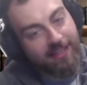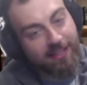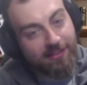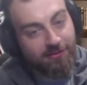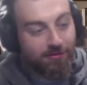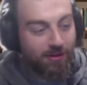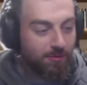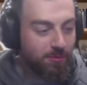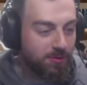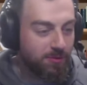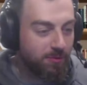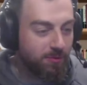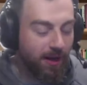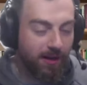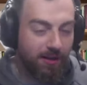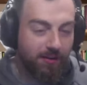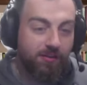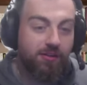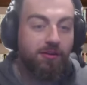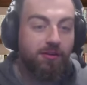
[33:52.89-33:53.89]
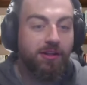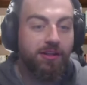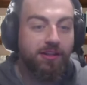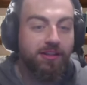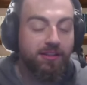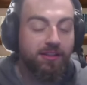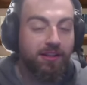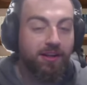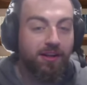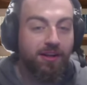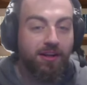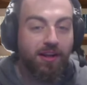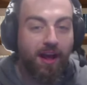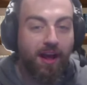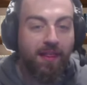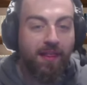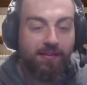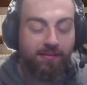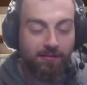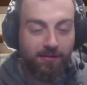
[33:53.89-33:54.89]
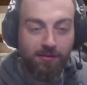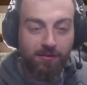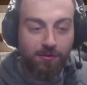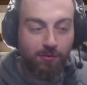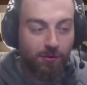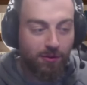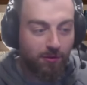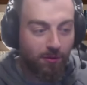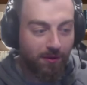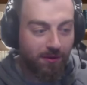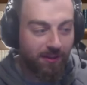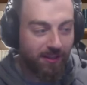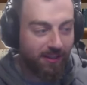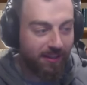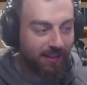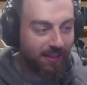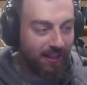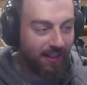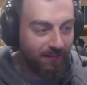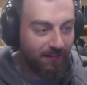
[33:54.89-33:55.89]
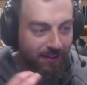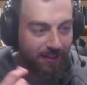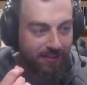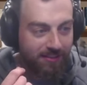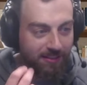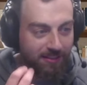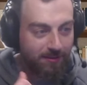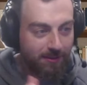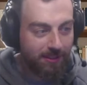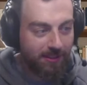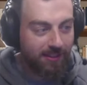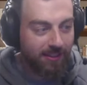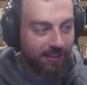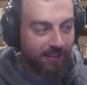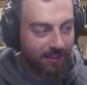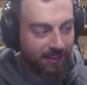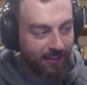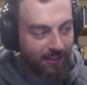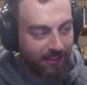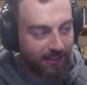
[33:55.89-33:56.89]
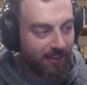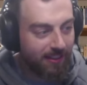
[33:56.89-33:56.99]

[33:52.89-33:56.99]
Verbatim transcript: That's rugby's way to do it, you know, and that's, you, you want the cleverness, you want the,